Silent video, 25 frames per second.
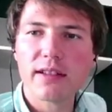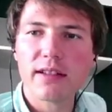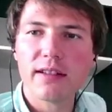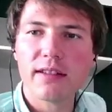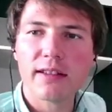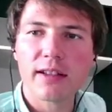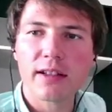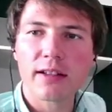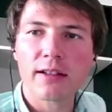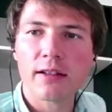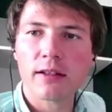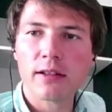
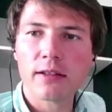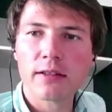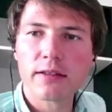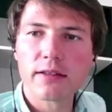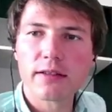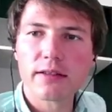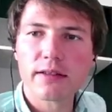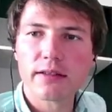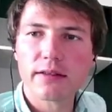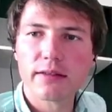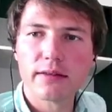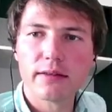
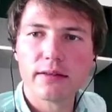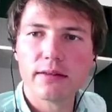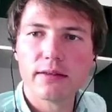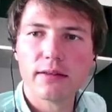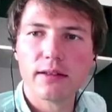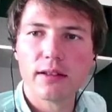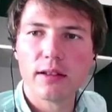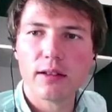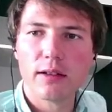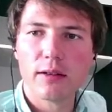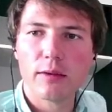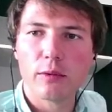integrals?
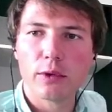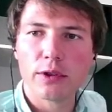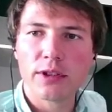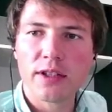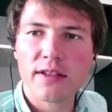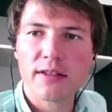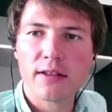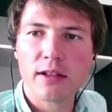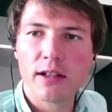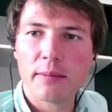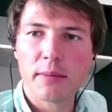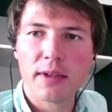What
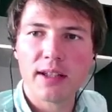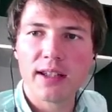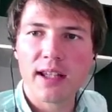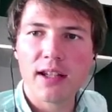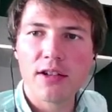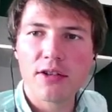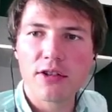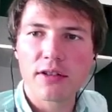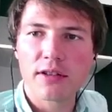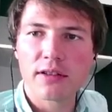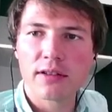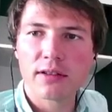is the
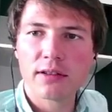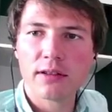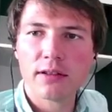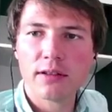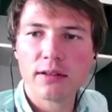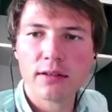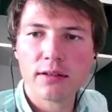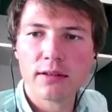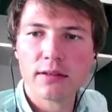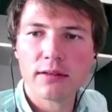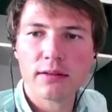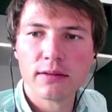notation?